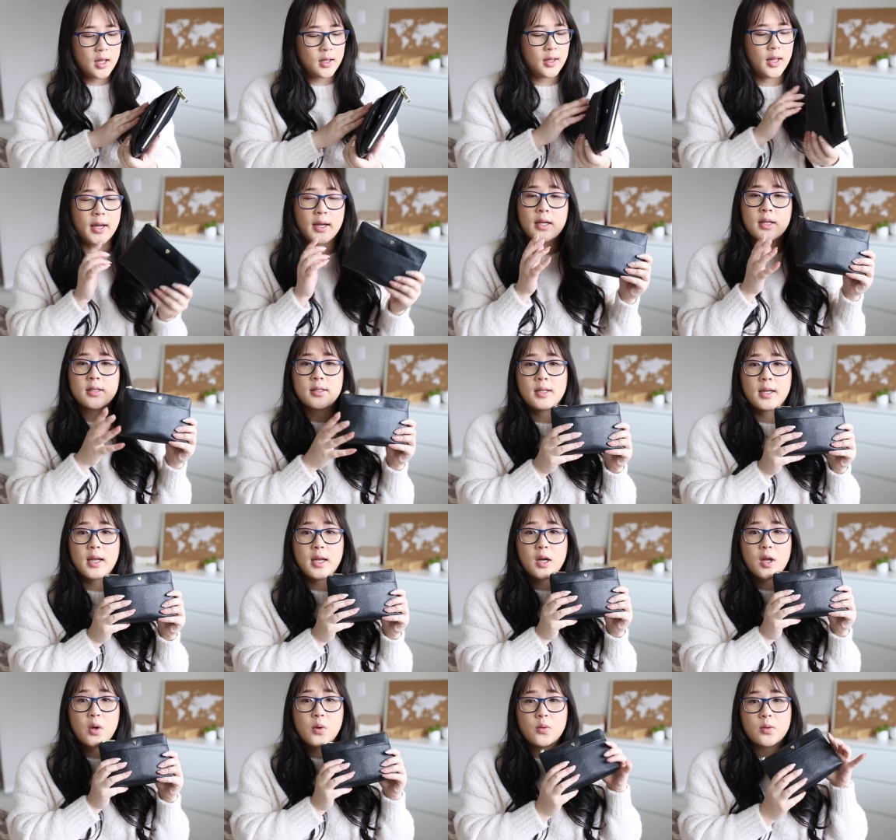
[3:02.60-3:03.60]
like
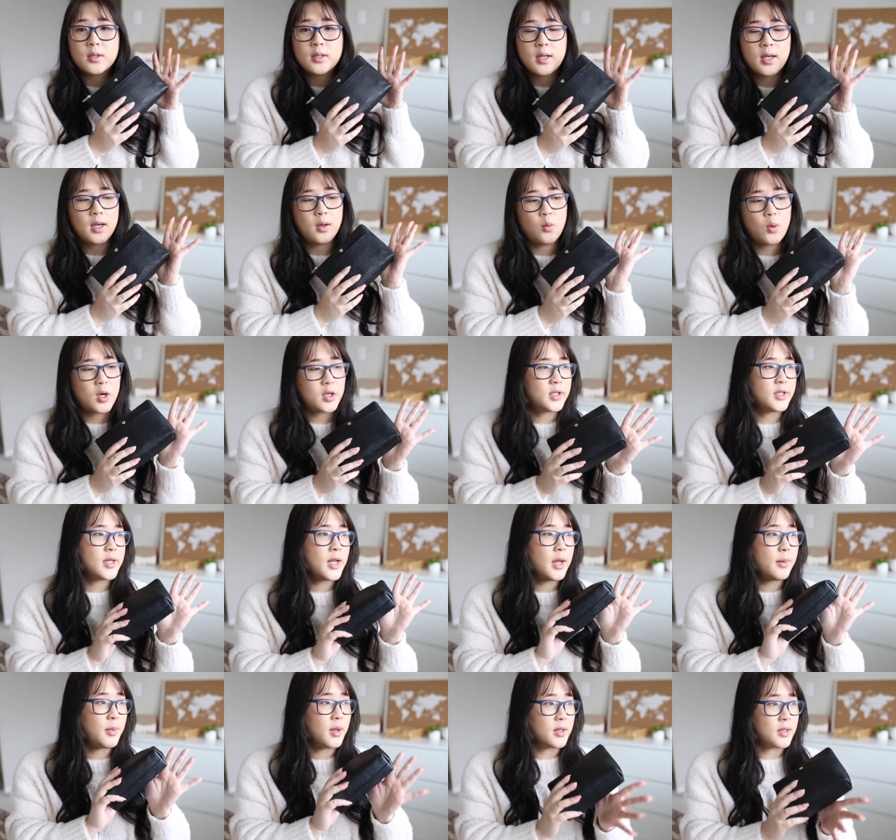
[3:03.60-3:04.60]
sticky notes, washi
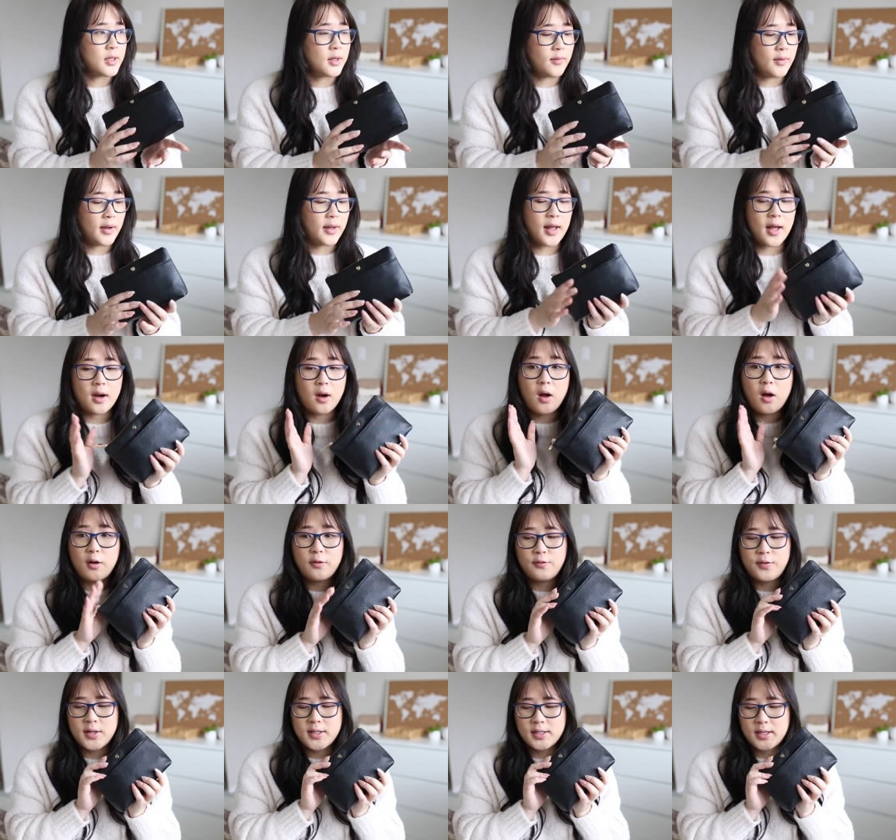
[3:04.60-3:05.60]
tape, and stuff like that. All
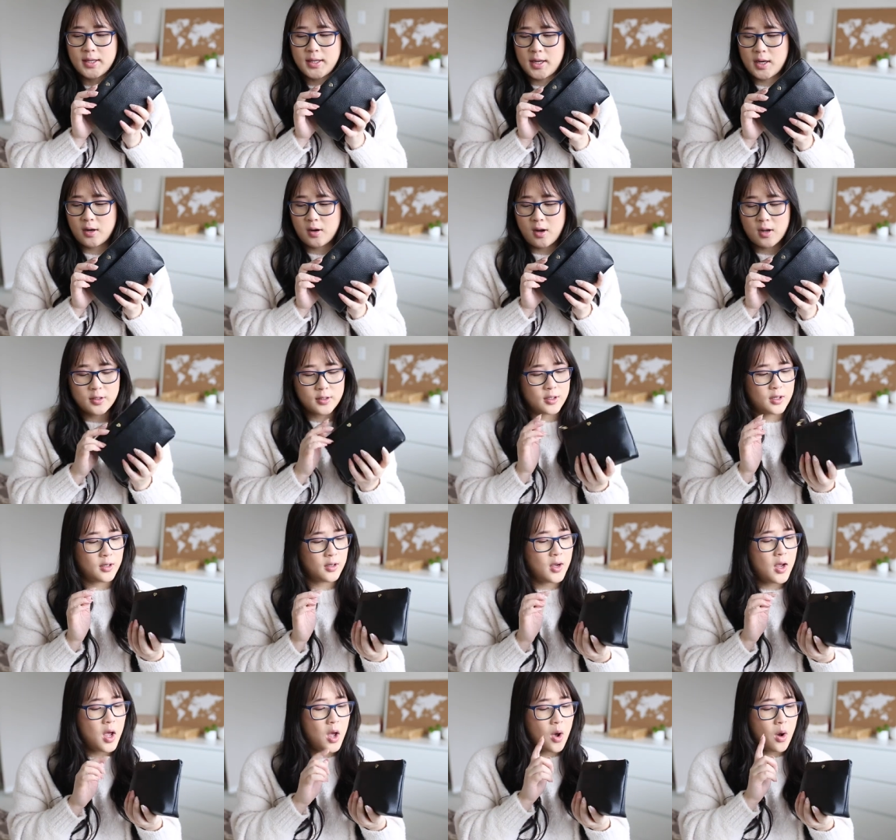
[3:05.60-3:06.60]
fits in here
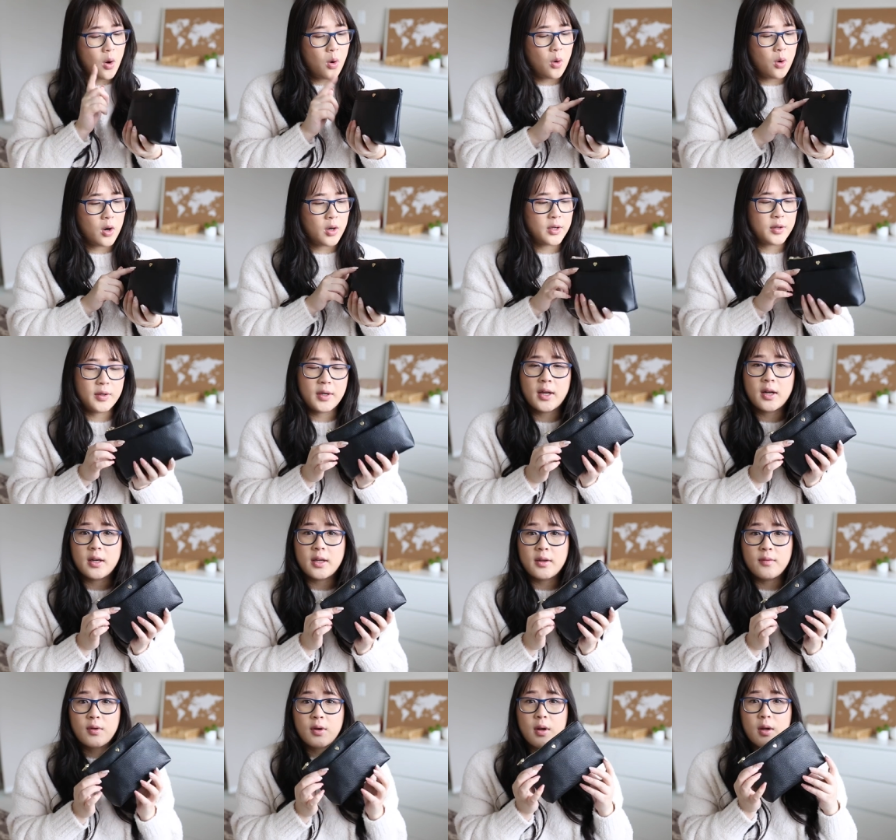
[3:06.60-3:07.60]
also. Or you can
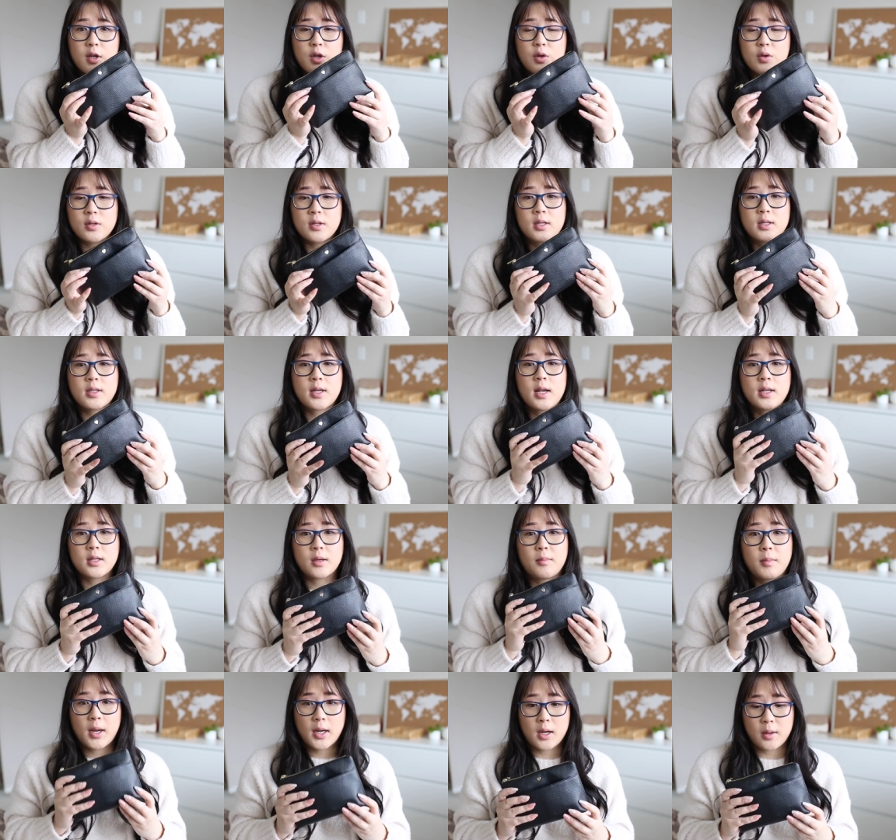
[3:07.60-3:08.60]
even use this as
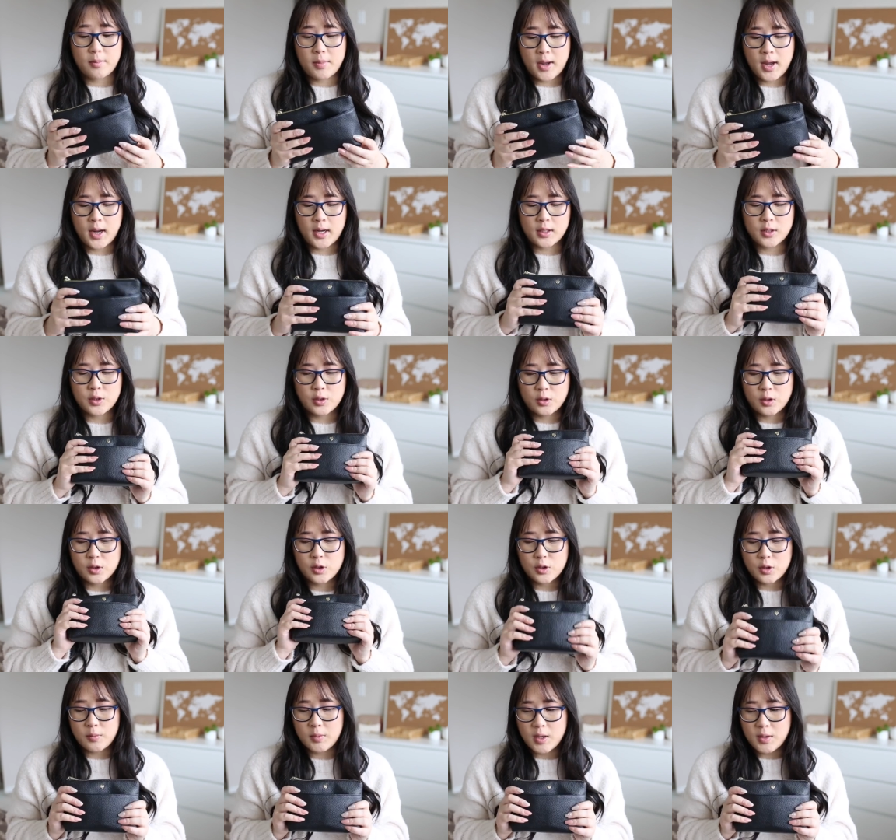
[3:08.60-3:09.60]
a makeup bag. So there's
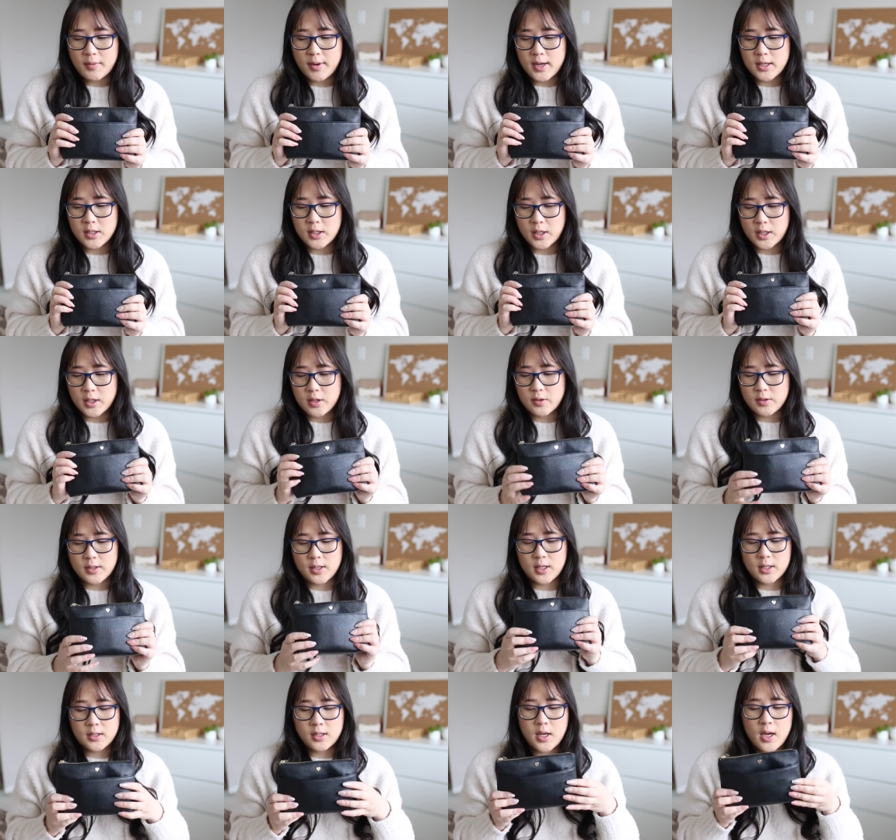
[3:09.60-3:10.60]
so many ways you can use
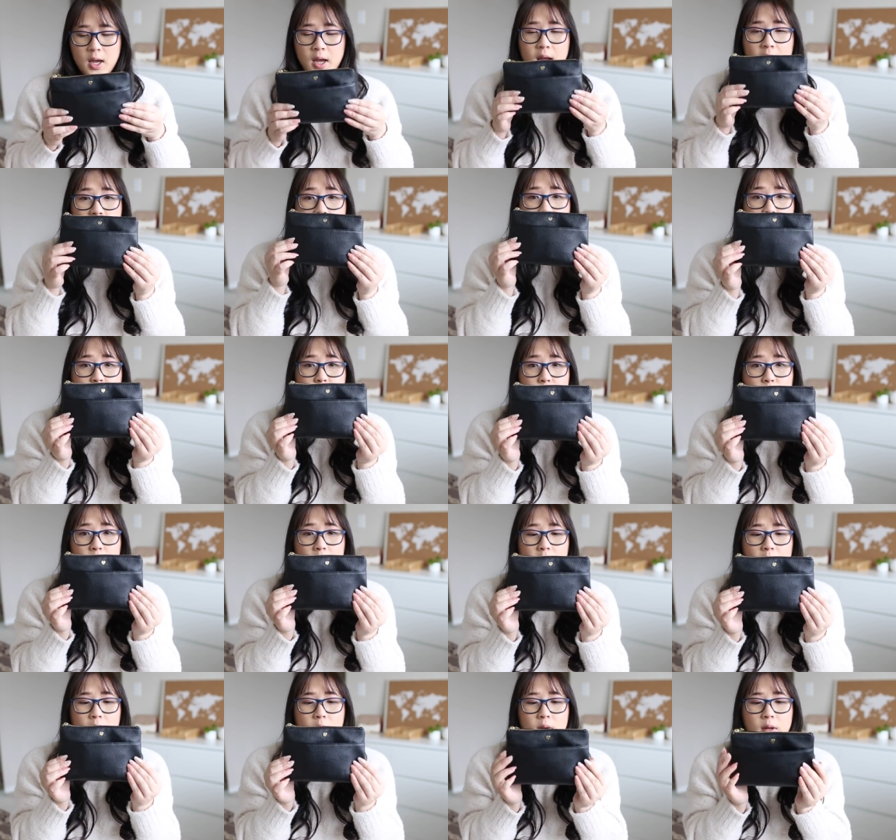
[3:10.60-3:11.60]
this. It's super
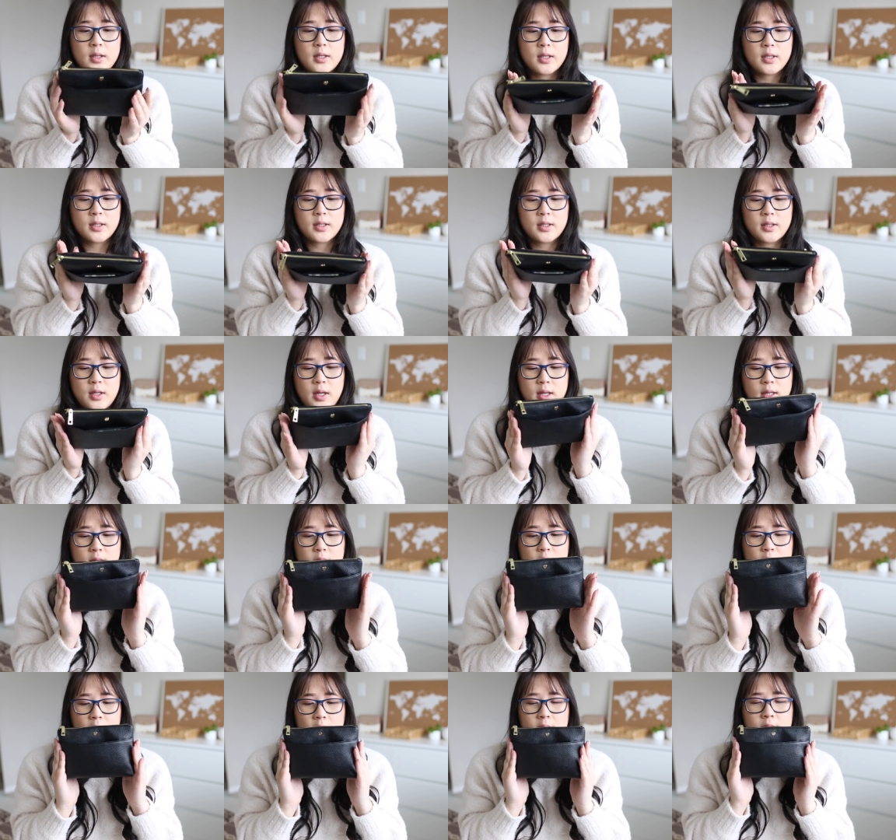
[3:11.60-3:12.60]
cute. It's a, it's
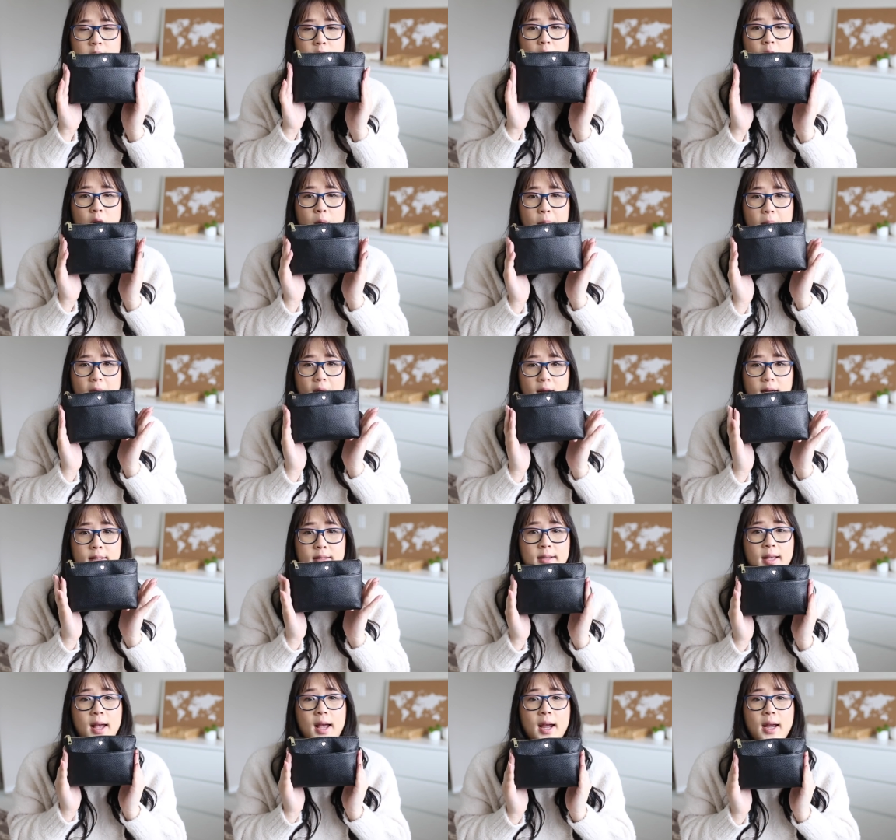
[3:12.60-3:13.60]
a nice compact
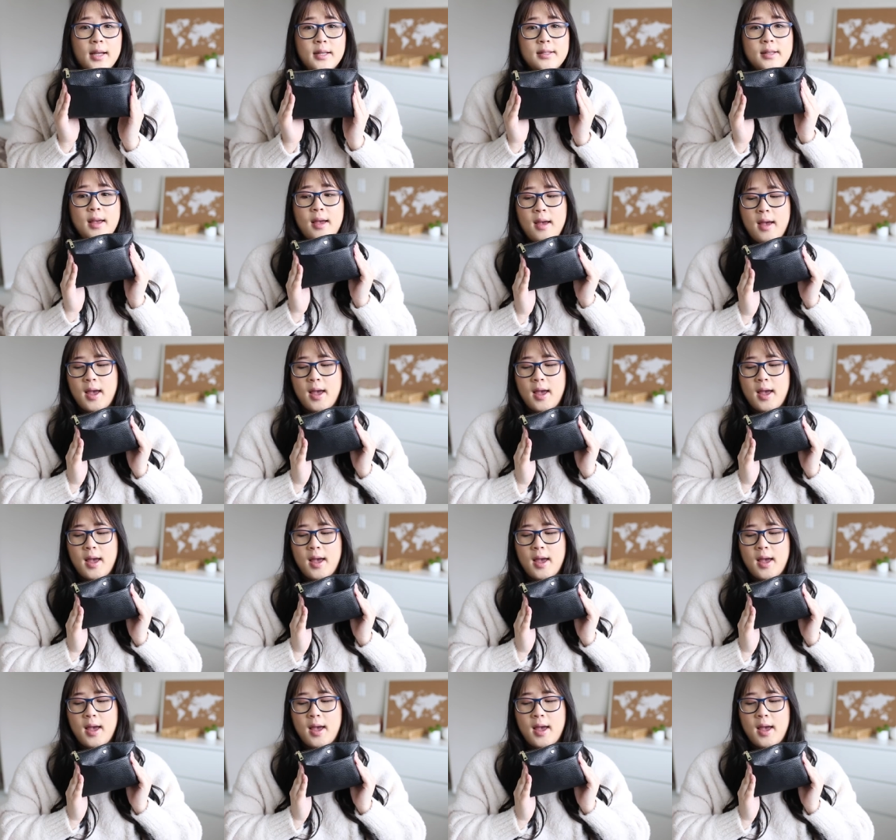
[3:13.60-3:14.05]
size.